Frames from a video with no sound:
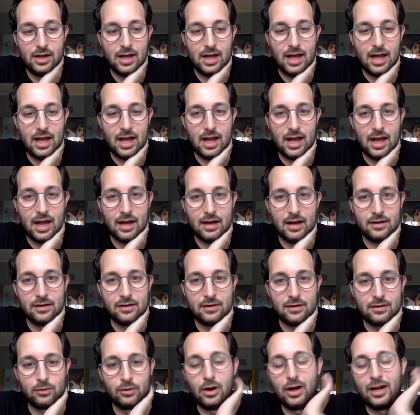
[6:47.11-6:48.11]
and
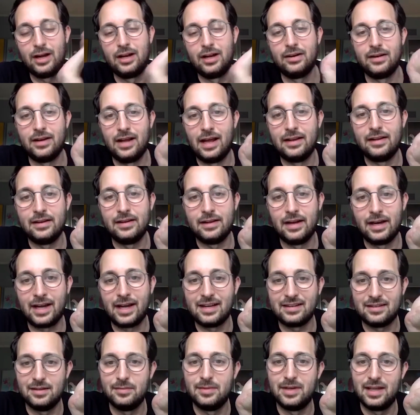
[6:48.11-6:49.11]
I
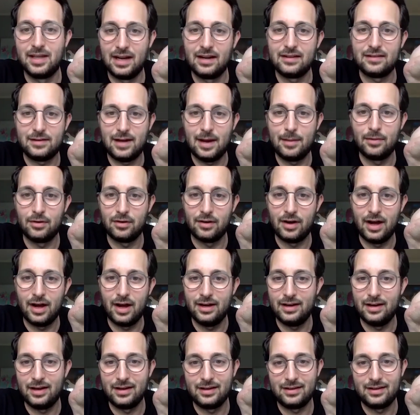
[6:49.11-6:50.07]
guess in the beginning of September, right?